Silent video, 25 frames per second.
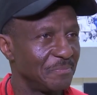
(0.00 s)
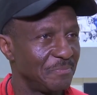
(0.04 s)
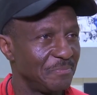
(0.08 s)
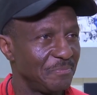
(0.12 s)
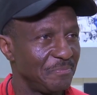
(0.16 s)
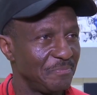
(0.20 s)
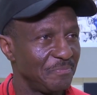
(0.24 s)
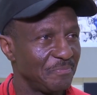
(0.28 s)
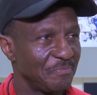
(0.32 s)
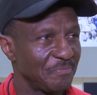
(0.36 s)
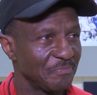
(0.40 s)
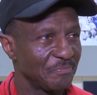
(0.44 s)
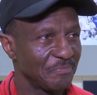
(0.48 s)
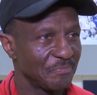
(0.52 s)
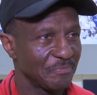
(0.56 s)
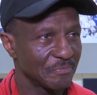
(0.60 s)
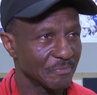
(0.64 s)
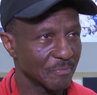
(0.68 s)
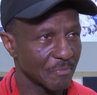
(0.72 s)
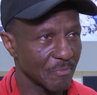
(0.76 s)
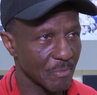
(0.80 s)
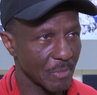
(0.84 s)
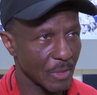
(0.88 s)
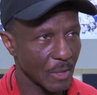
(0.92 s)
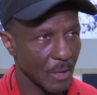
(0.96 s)
There are guys who
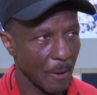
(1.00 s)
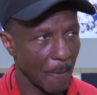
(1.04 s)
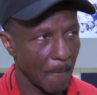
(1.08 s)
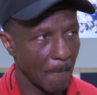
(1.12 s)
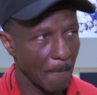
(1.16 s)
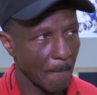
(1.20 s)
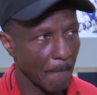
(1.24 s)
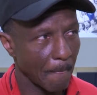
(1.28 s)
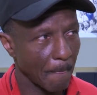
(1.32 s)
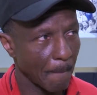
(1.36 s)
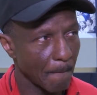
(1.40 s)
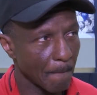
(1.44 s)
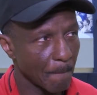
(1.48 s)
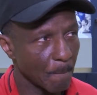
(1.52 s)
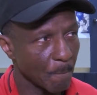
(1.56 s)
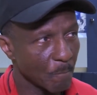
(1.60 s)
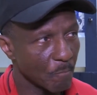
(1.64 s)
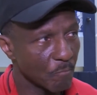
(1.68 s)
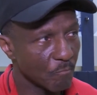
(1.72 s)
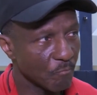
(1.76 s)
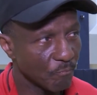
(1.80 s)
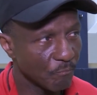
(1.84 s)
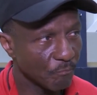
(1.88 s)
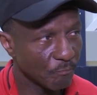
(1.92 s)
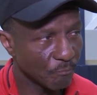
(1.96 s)
can run in the league, but
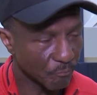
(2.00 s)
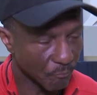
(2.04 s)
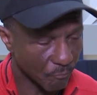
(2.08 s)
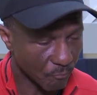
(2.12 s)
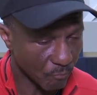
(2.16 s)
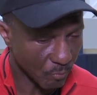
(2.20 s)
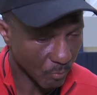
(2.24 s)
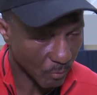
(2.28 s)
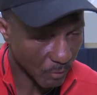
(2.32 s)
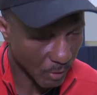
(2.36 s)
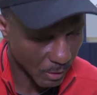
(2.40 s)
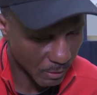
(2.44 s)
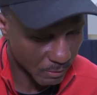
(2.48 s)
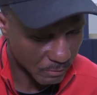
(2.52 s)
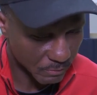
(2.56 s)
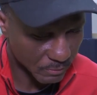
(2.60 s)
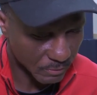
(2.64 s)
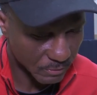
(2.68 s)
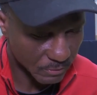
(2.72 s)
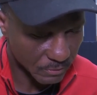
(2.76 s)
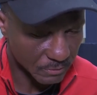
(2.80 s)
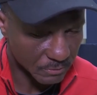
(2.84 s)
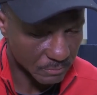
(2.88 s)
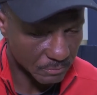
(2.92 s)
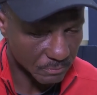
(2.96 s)
he's a
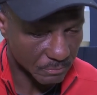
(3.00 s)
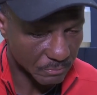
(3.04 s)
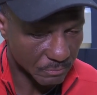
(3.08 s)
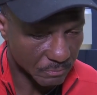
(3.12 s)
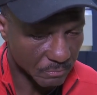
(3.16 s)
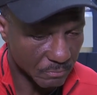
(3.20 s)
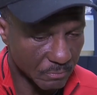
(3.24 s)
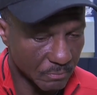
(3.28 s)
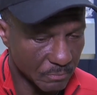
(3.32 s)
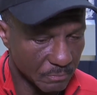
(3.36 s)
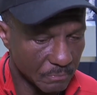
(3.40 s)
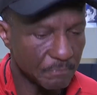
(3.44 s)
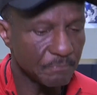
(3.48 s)
natural runner.